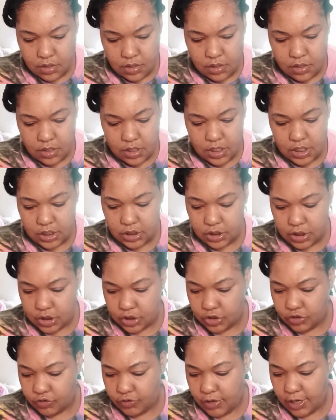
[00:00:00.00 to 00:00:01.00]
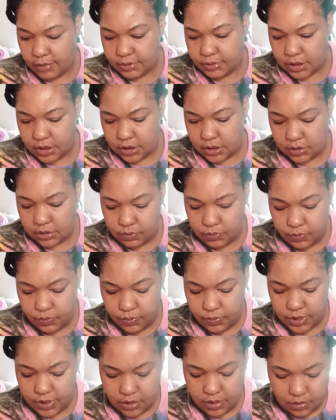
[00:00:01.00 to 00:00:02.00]
has the straps as
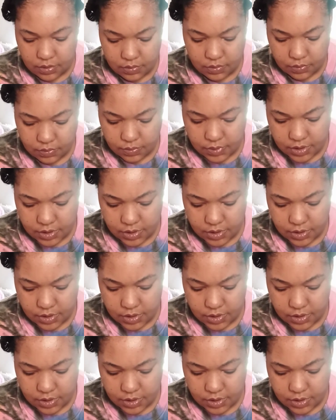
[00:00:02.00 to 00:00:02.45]
well.